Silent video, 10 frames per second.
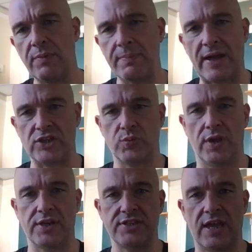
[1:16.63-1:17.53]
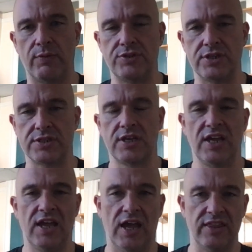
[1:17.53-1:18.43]
my max work set, which is
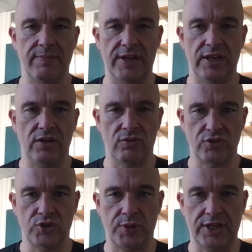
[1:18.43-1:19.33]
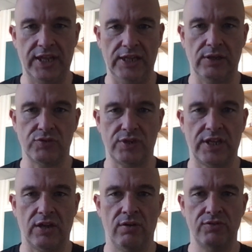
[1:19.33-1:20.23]
at the minute 120 kilos. Trying
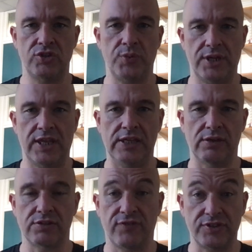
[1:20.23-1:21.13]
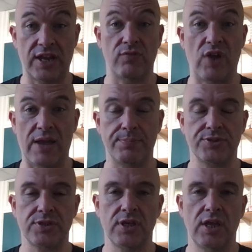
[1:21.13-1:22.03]
to get 120 kilos for 10
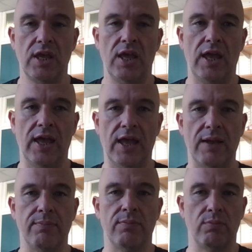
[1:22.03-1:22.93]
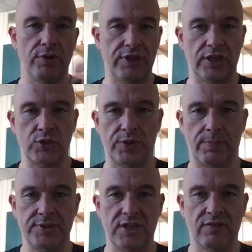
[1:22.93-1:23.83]
reps within a
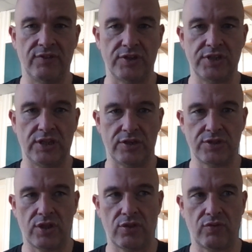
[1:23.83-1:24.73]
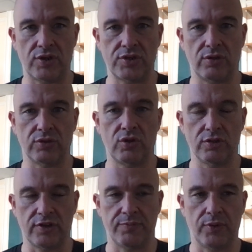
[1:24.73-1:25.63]
20% velocity loss threshold
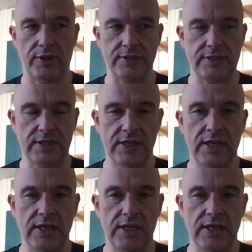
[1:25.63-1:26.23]
cut off point.